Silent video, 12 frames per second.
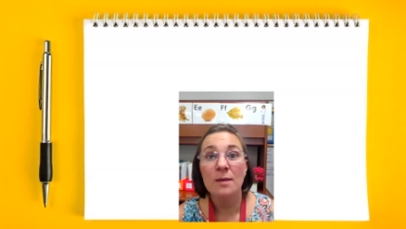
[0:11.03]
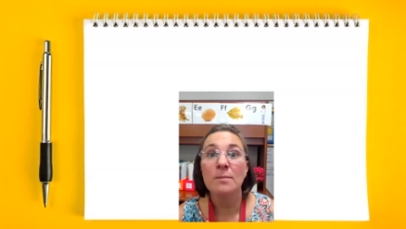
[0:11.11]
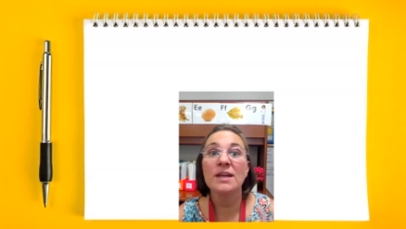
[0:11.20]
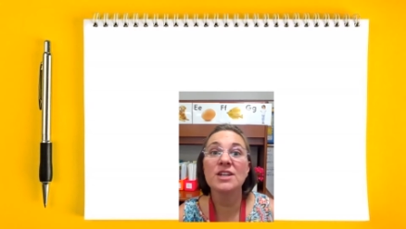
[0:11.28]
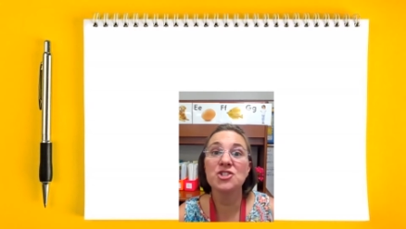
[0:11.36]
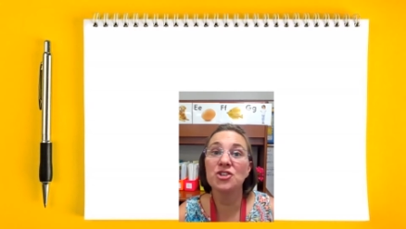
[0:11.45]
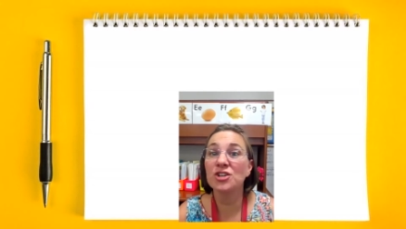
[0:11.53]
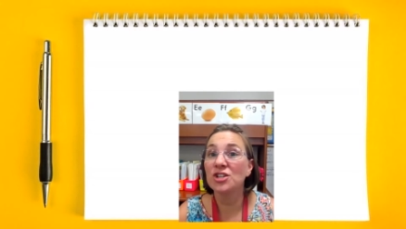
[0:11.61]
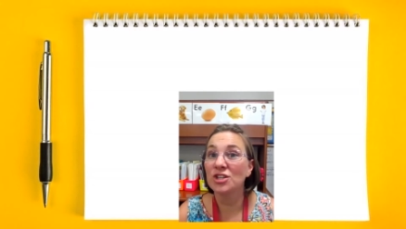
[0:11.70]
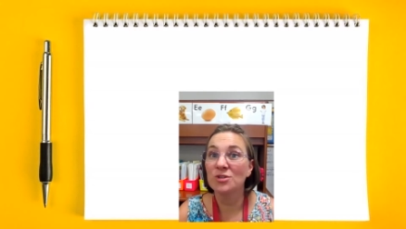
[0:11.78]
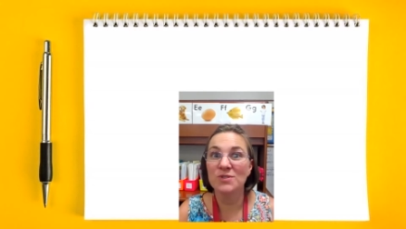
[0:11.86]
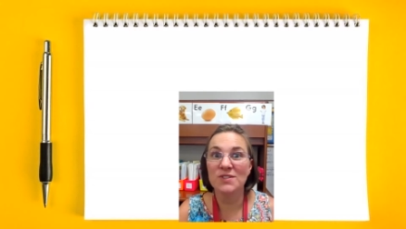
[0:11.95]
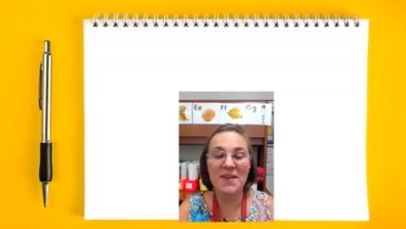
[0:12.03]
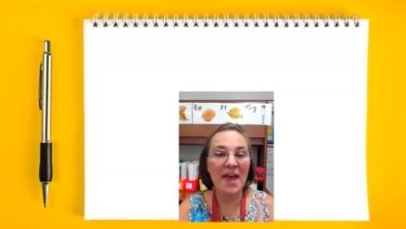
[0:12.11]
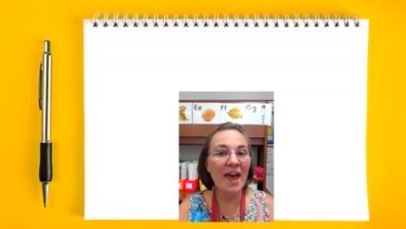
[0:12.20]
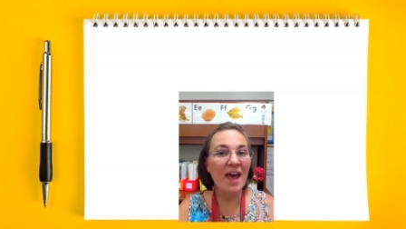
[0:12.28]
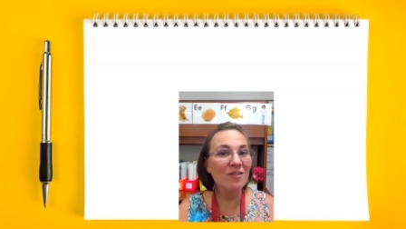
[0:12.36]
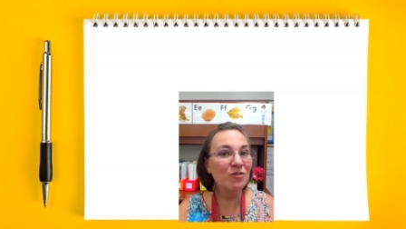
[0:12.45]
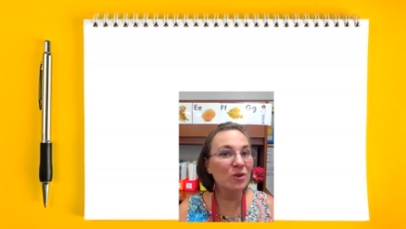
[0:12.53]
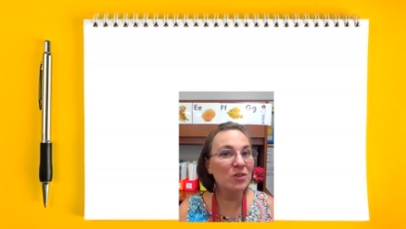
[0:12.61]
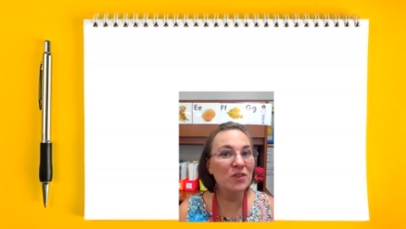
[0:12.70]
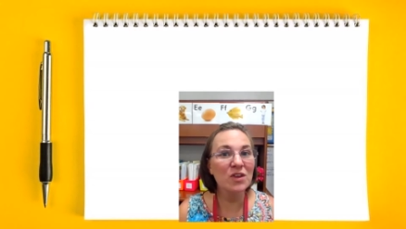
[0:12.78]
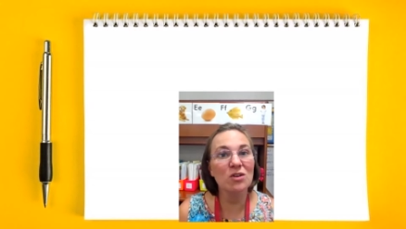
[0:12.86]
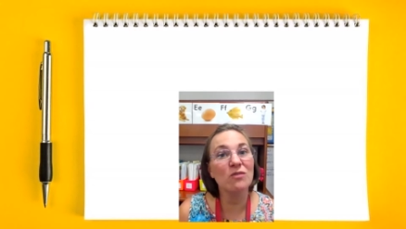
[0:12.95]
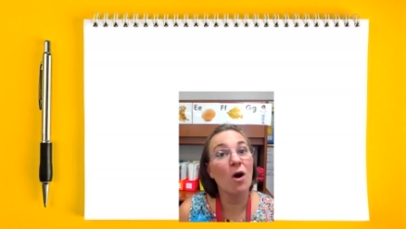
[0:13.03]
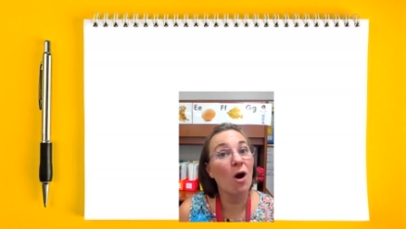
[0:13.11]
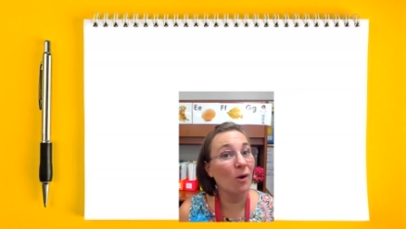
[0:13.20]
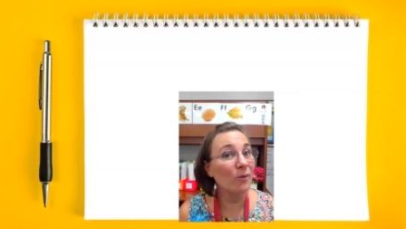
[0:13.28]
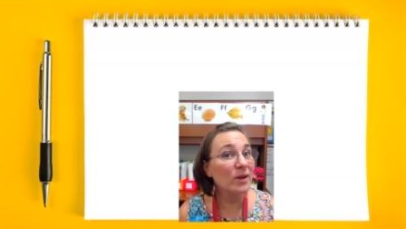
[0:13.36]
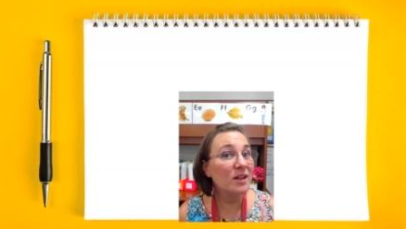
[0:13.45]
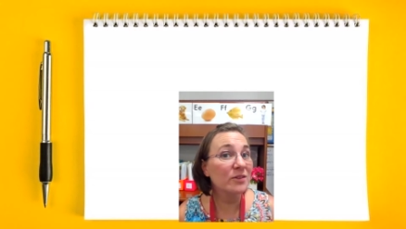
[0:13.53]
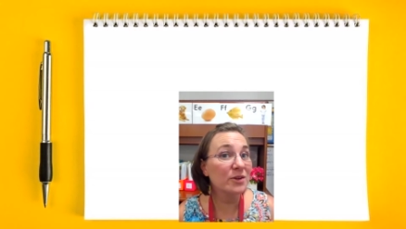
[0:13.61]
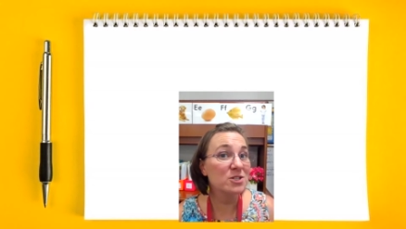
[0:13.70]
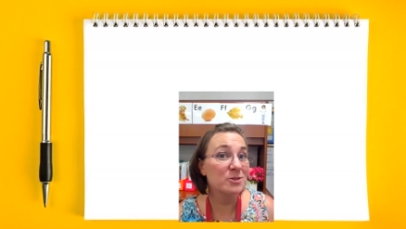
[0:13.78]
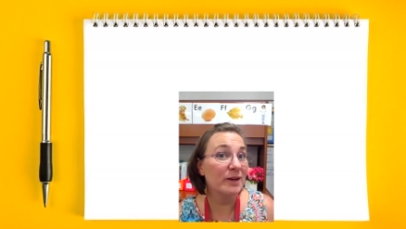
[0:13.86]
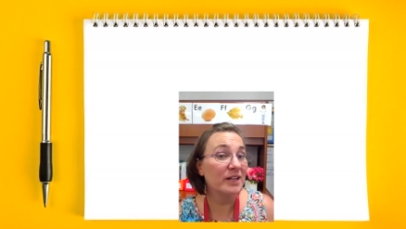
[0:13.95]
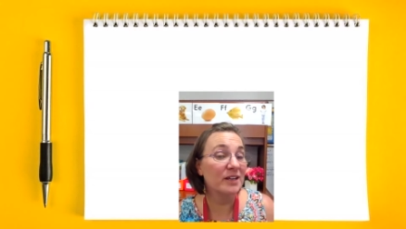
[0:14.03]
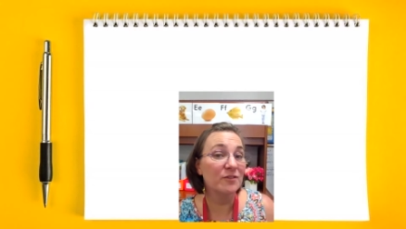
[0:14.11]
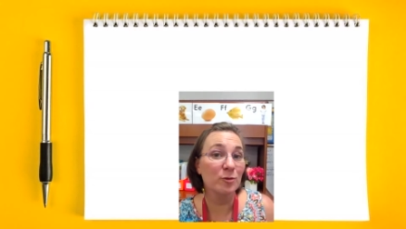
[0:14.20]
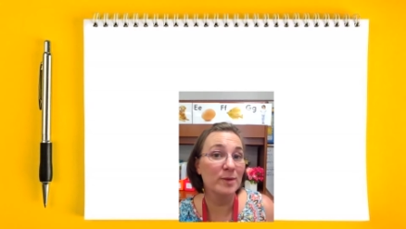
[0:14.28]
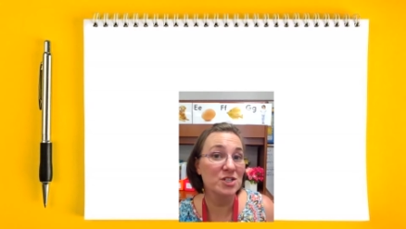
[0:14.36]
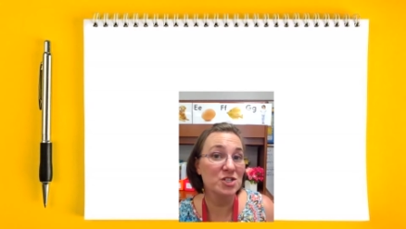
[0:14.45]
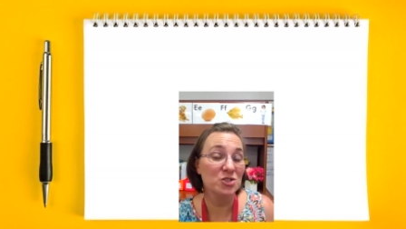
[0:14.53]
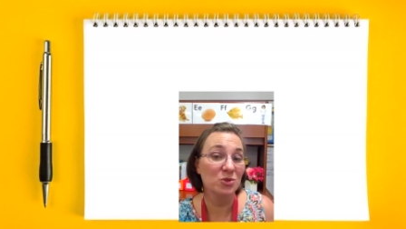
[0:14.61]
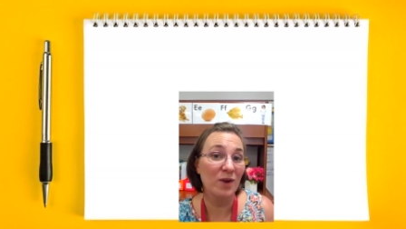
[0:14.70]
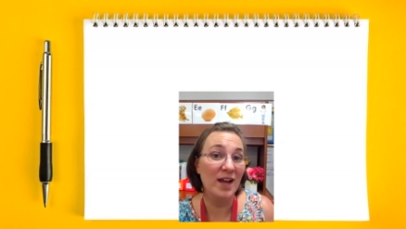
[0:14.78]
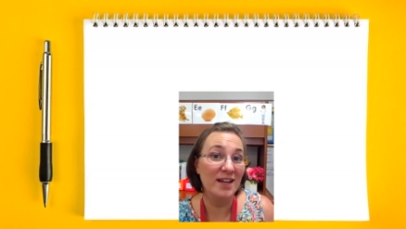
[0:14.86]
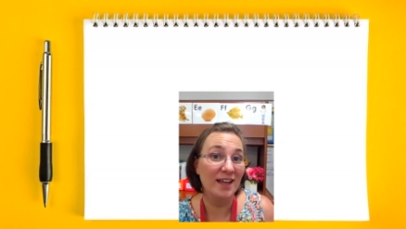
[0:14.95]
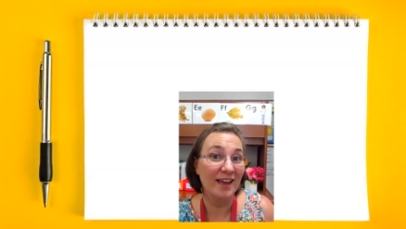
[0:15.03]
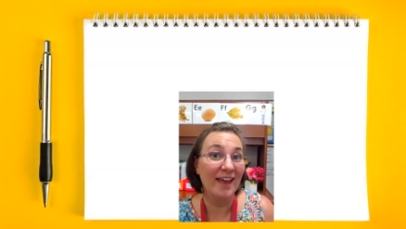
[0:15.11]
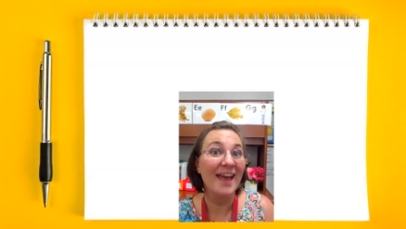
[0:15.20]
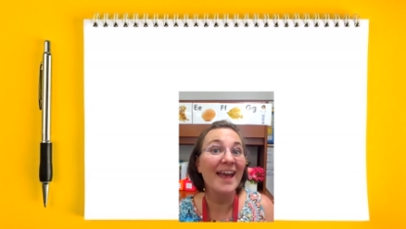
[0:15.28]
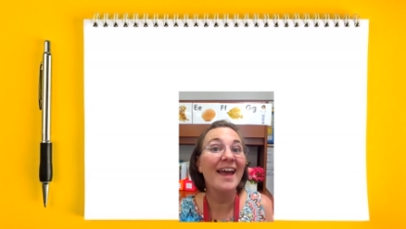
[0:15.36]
because you're going to use everything you've already learned about informational writing